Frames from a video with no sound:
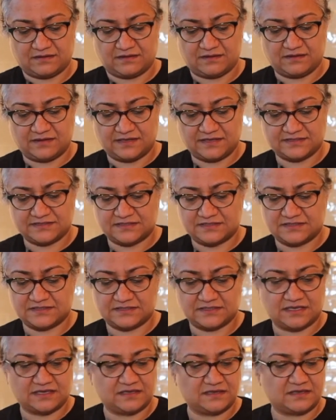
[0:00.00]
And there's the
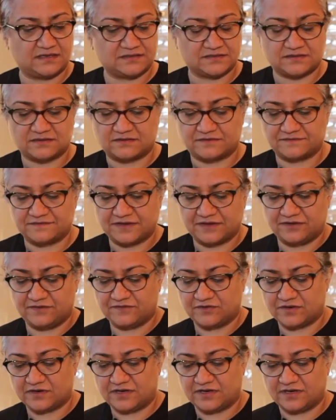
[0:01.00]
skin that's off. Now you've got